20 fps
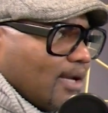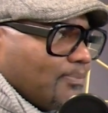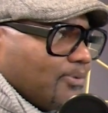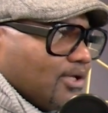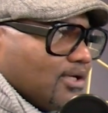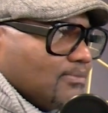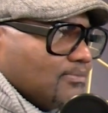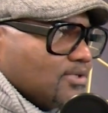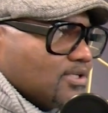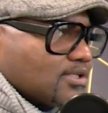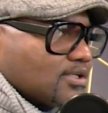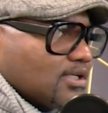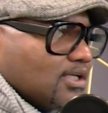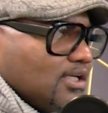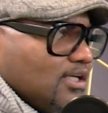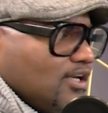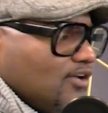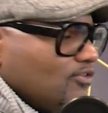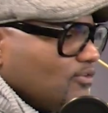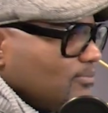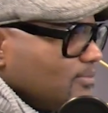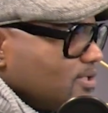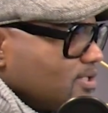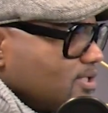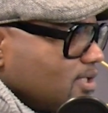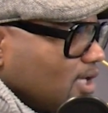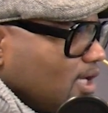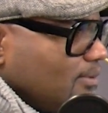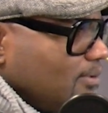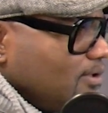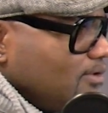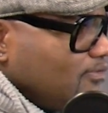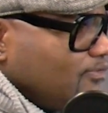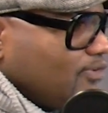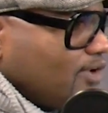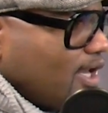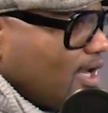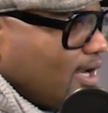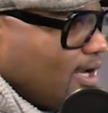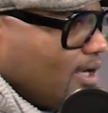I played in Michigan, he never missed a game. He'd
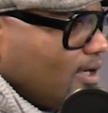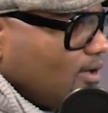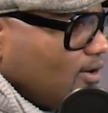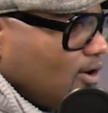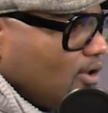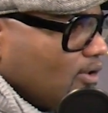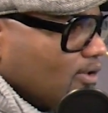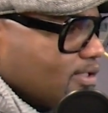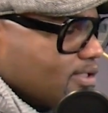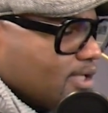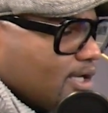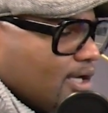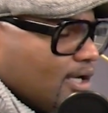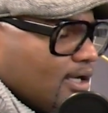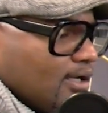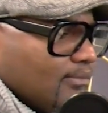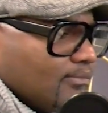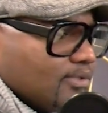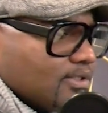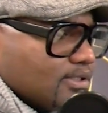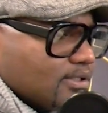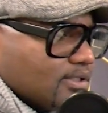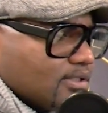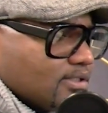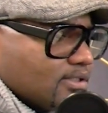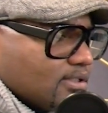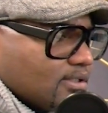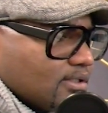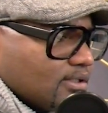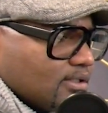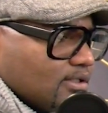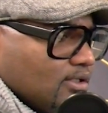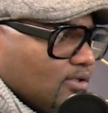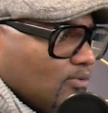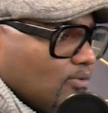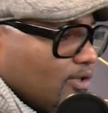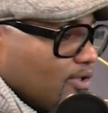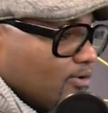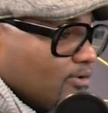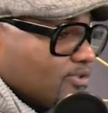fly all the time to
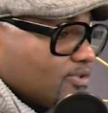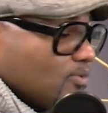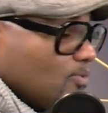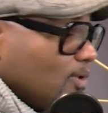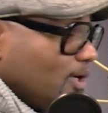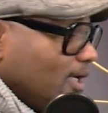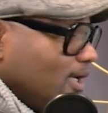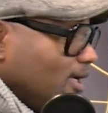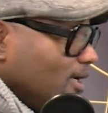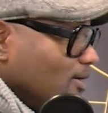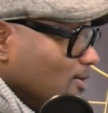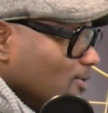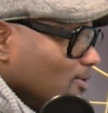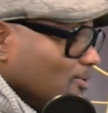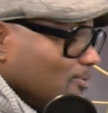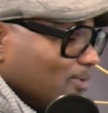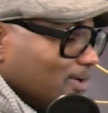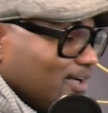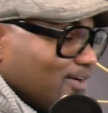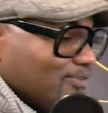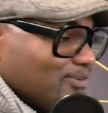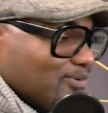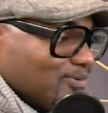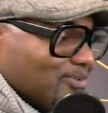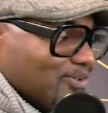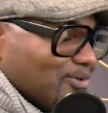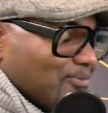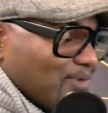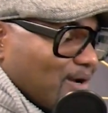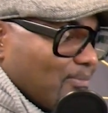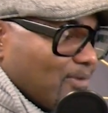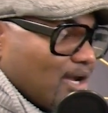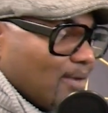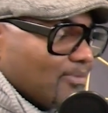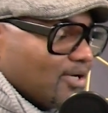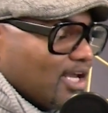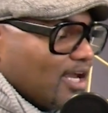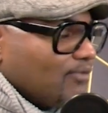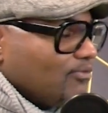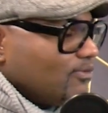whether it's away or whatever. My mom
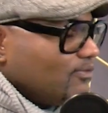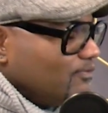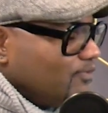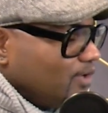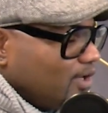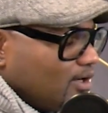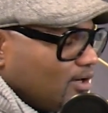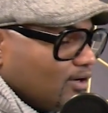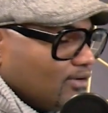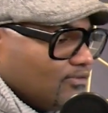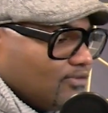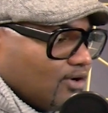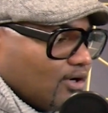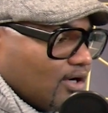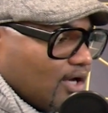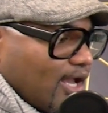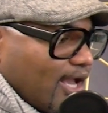and dad were very very